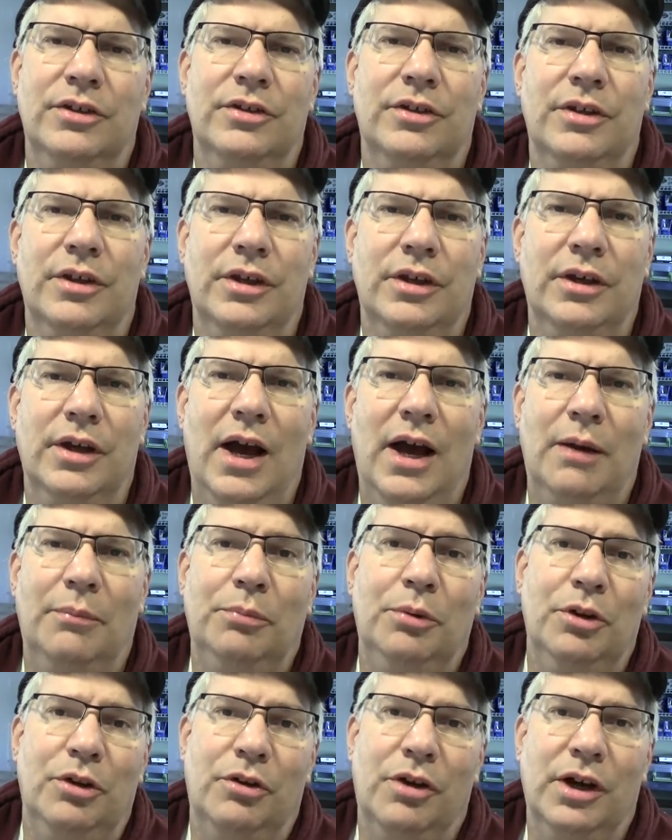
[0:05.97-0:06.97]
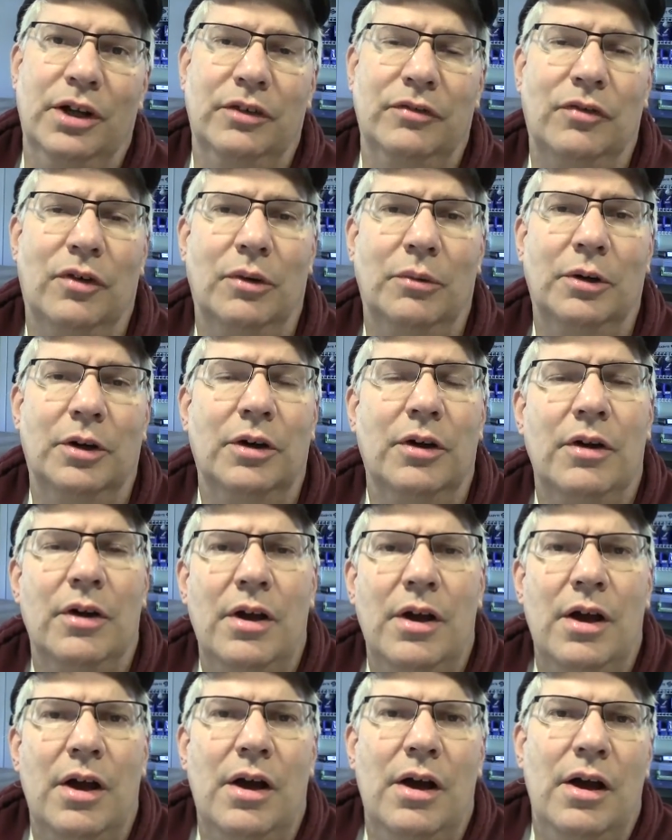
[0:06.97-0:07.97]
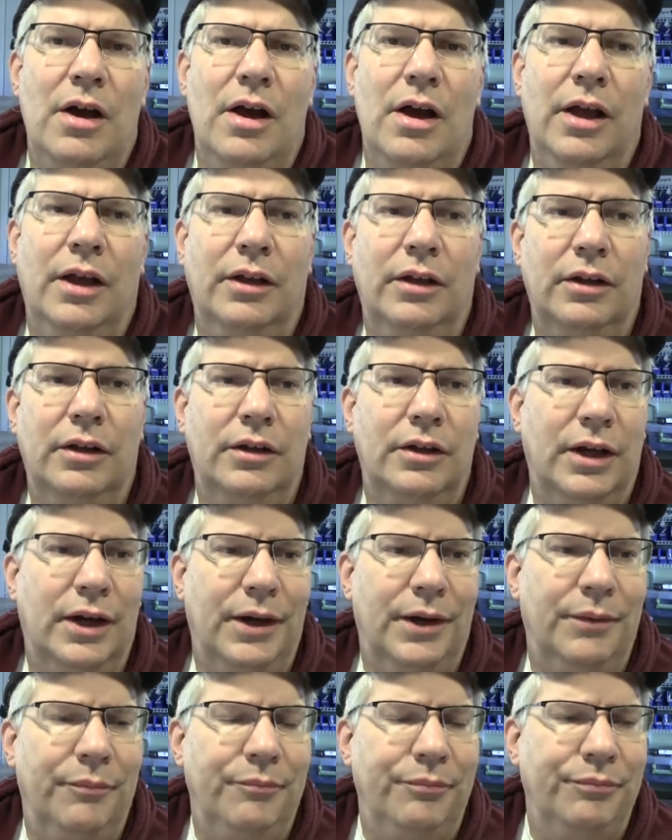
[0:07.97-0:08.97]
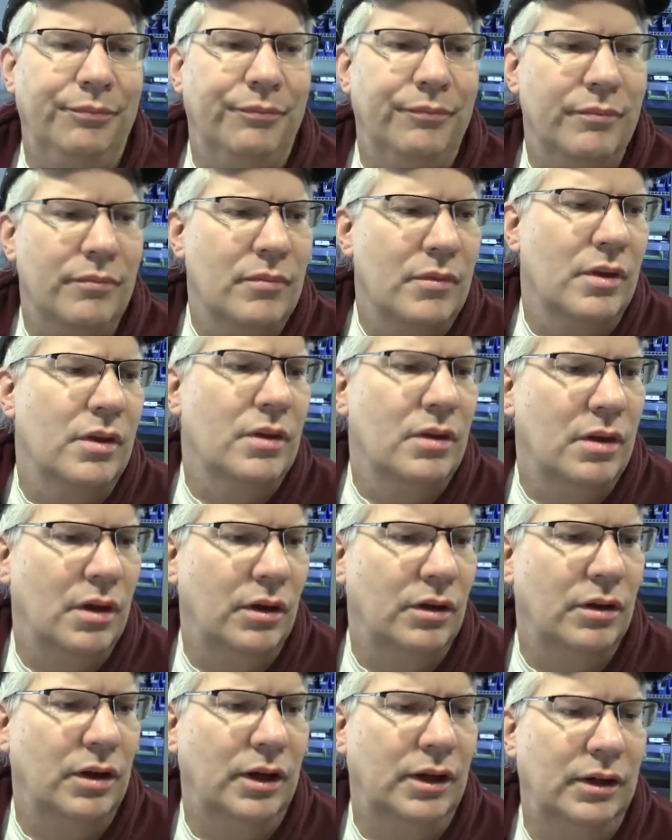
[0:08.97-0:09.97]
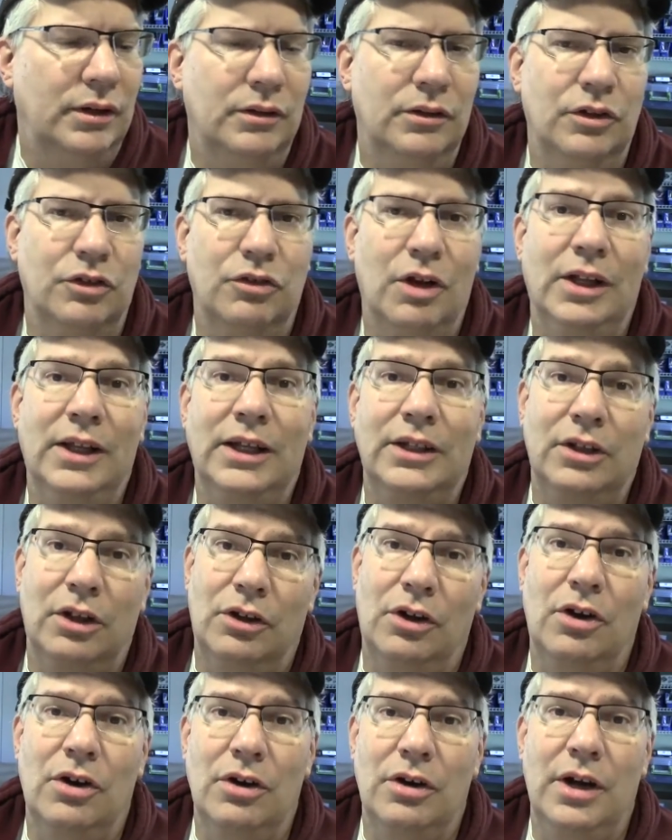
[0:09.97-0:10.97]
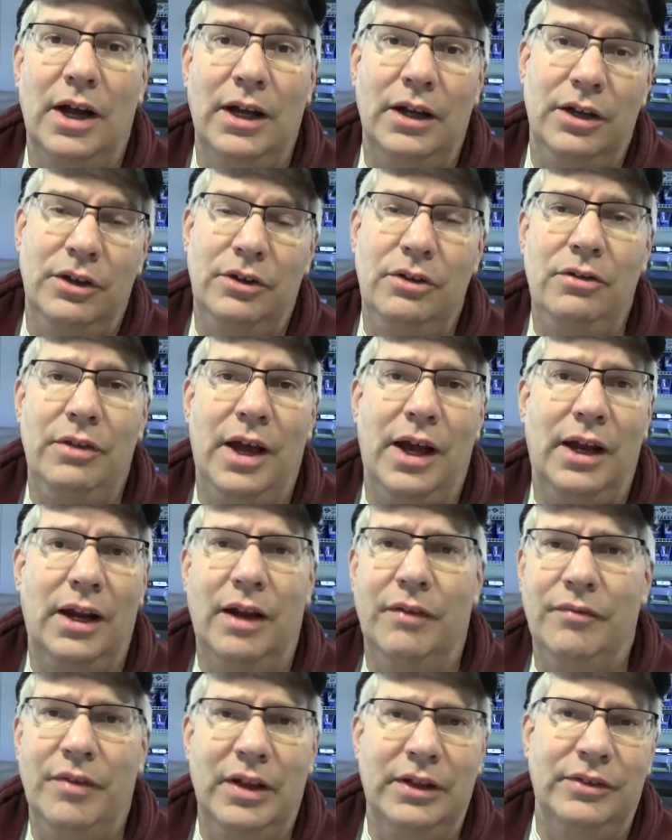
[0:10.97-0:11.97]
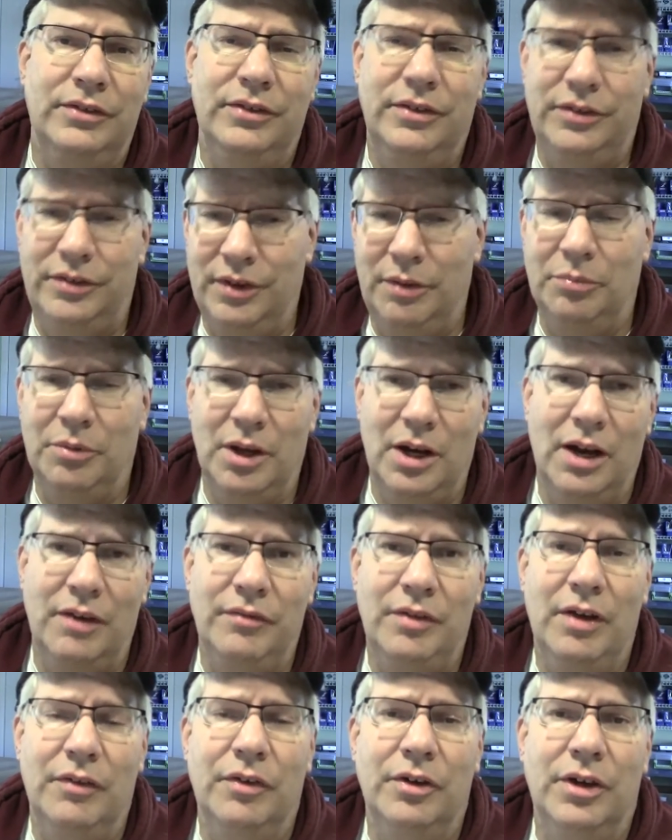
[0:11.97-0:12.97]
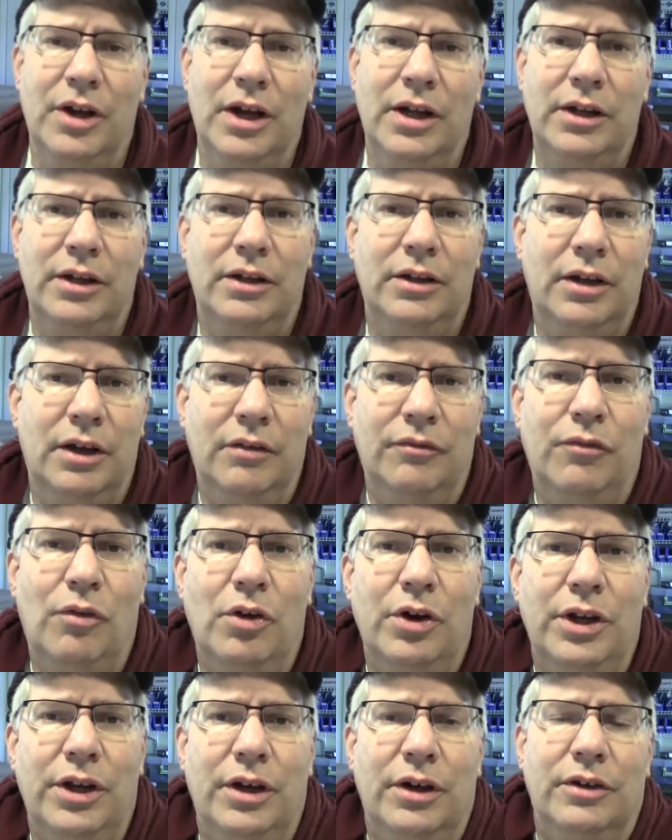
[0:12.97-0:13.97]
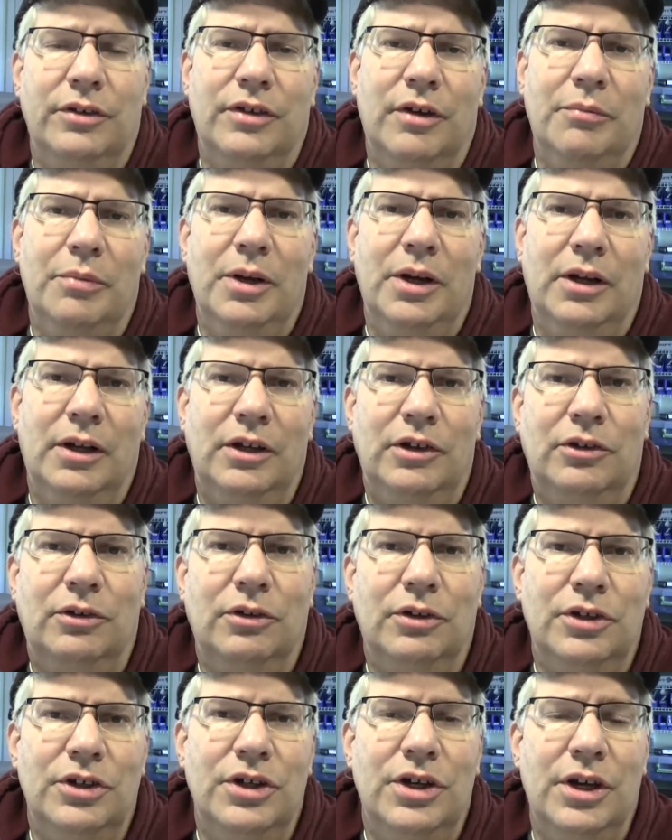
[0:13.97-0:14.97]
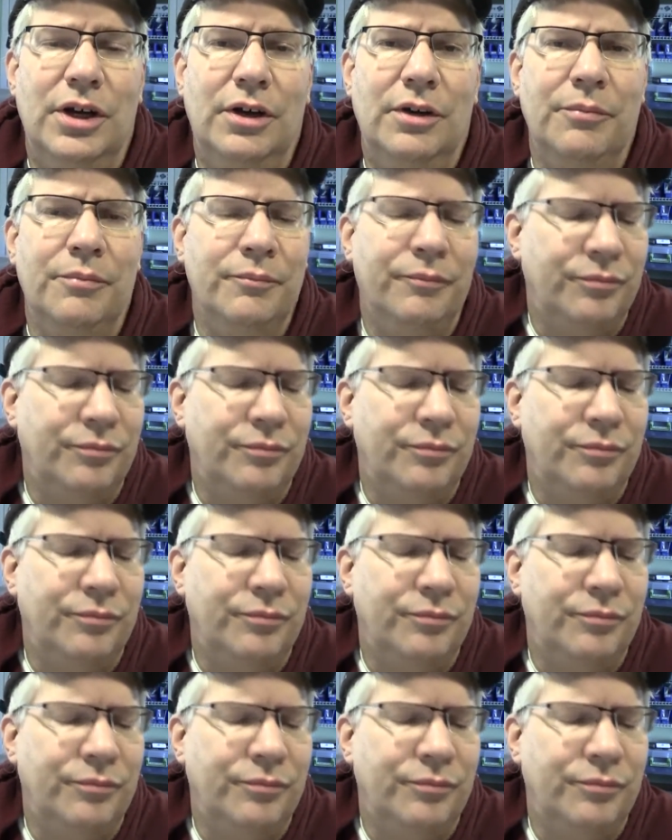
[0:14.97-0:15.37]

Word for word: is the output transformer. And um, uh, so I'd like to learn how to do that. I've, that's something I've never done in uh, 40 years I've been an electrical engineer.